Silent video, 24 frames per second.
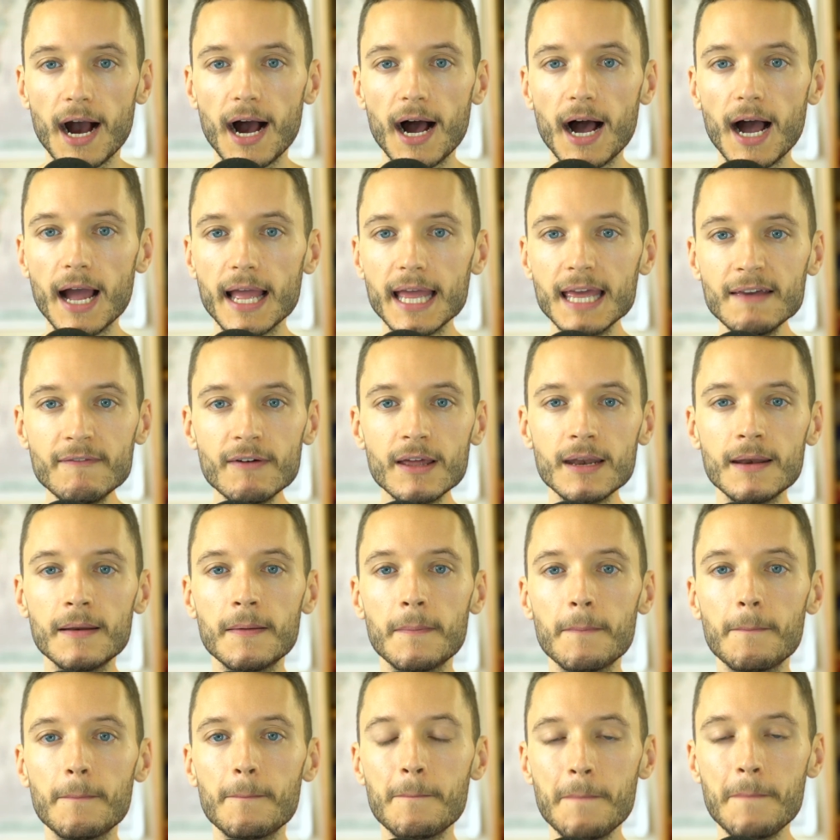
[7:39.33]
even
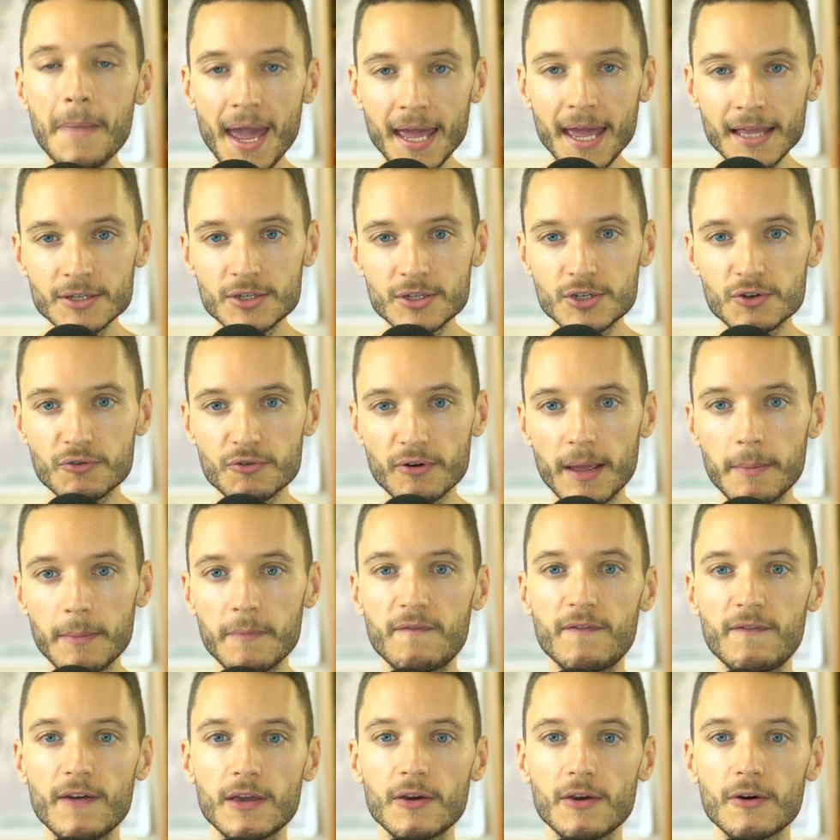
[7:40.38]
mainstream
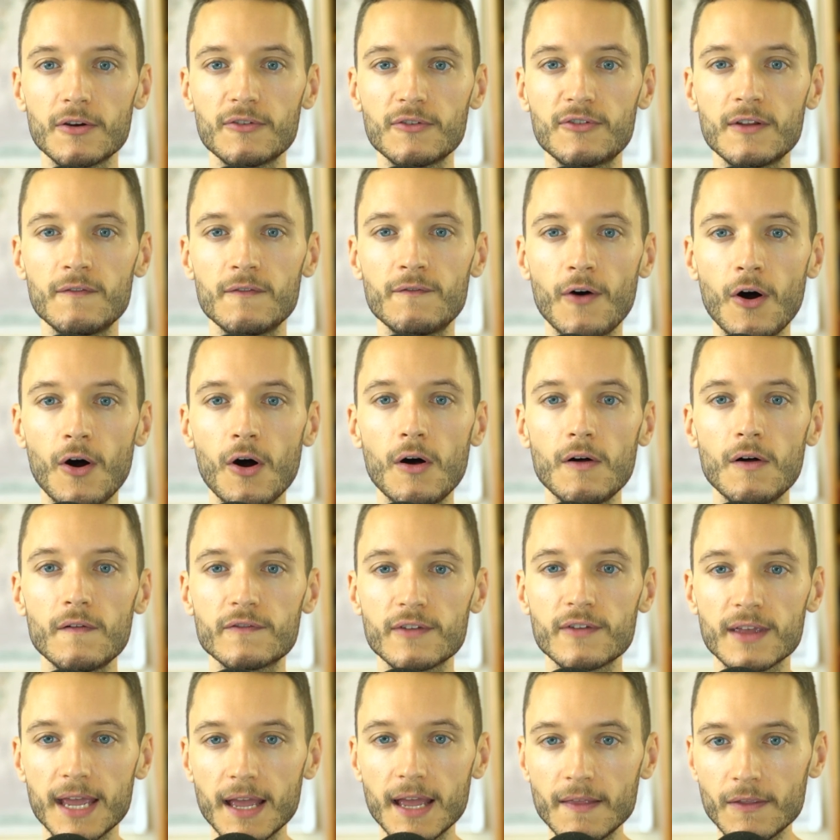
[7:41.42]
figures involved
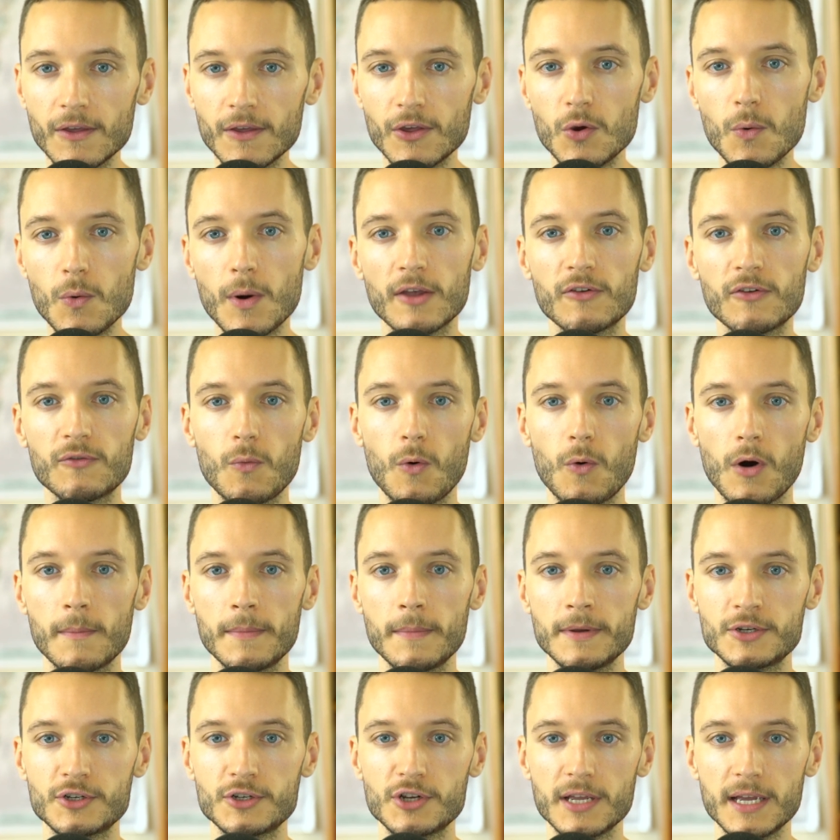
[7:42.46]
in the U.S. war
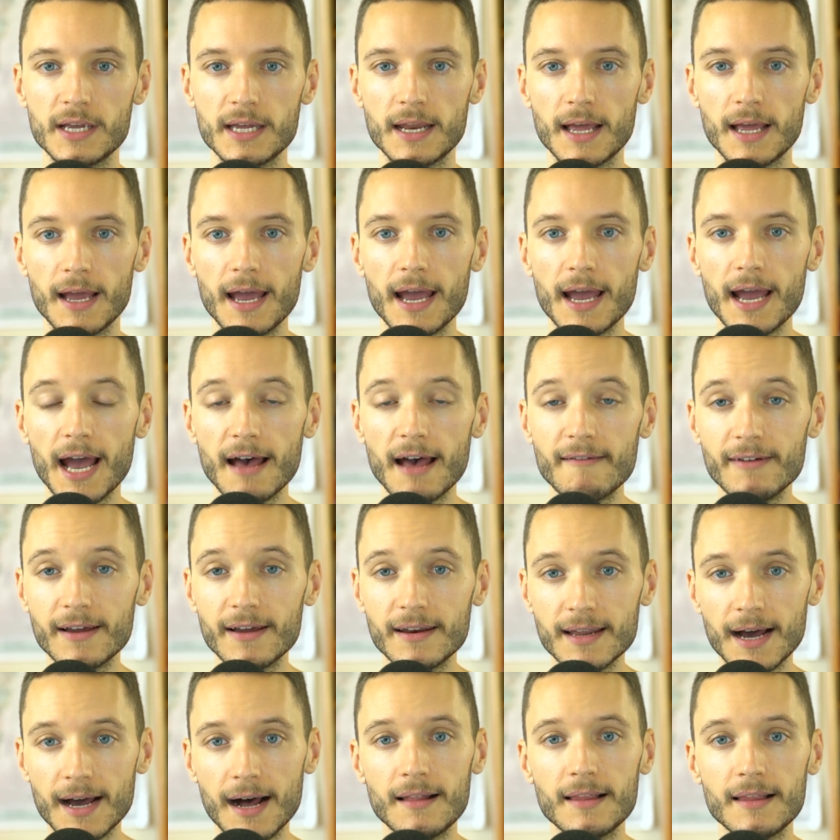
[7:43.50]
machine have
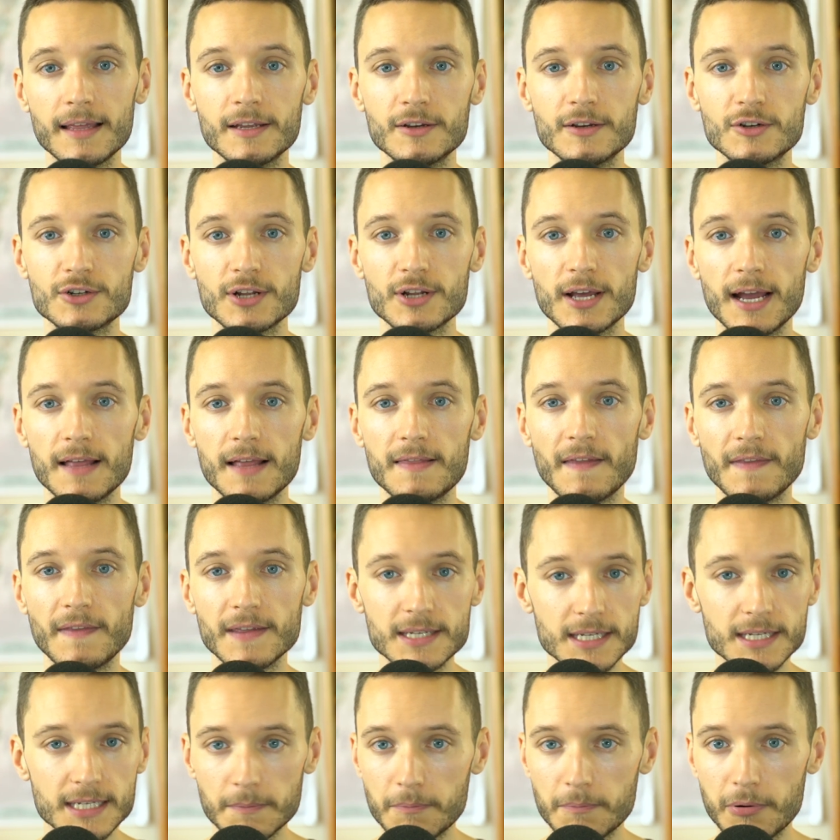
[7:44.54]
acknowledged that this
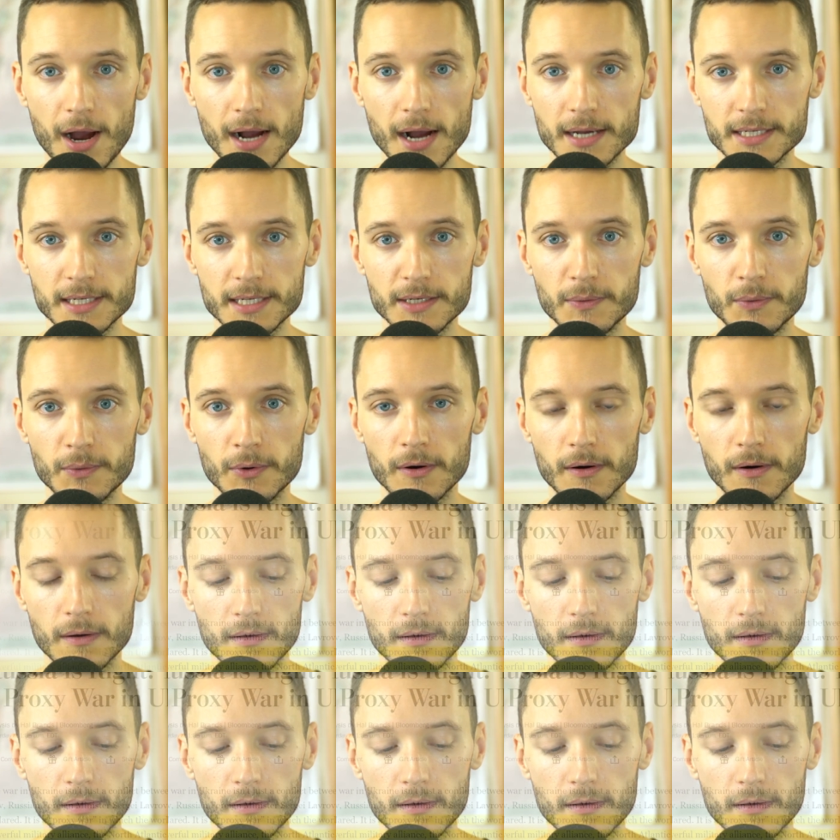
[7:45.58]
is a proxy war.